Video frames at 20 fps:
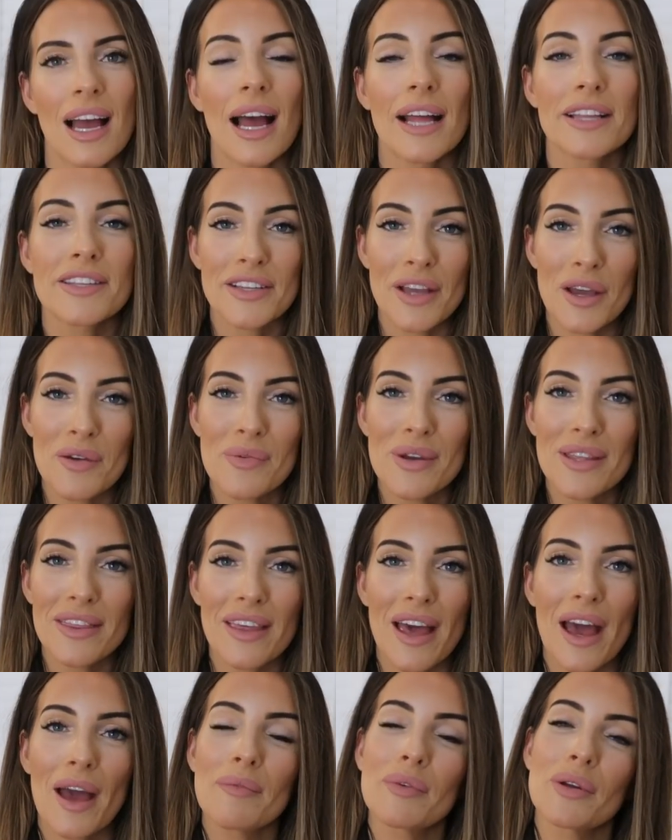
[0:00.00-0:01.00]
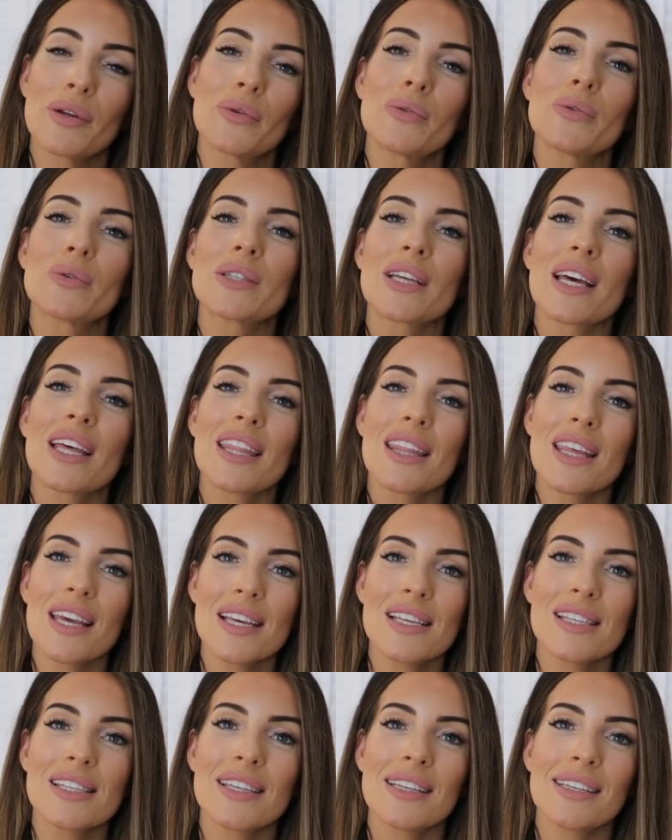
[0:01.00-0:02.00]
And to go with that, I'm going to order
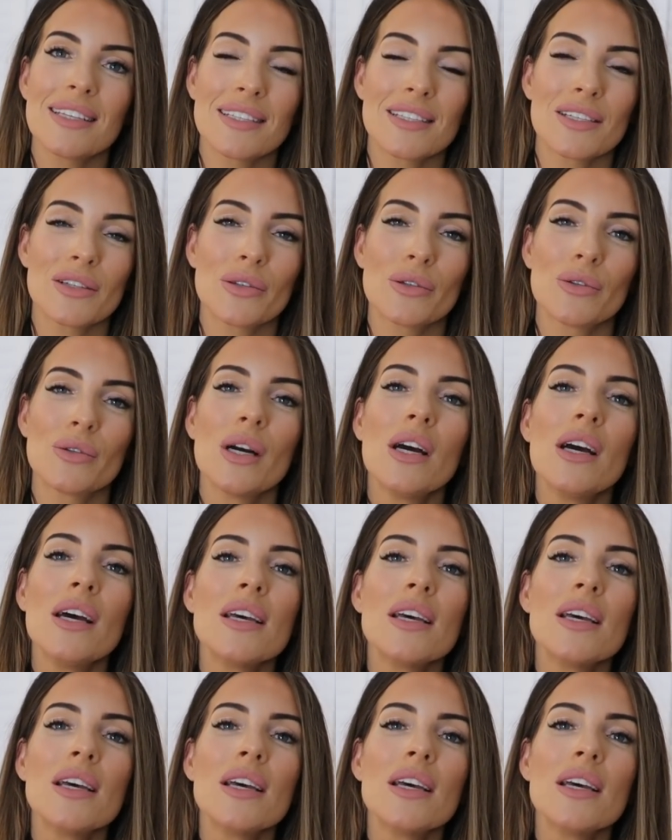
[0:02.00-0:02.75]
this little